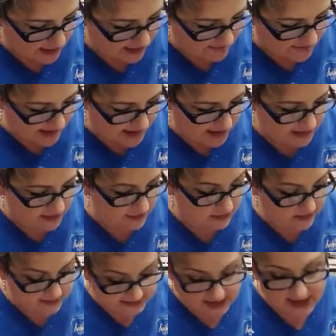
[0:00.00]
if I
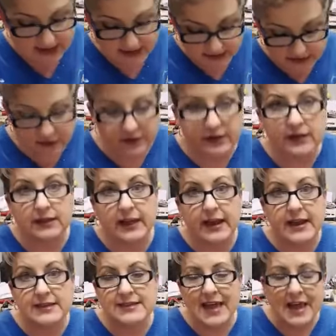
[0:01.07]
decide to do the glaze,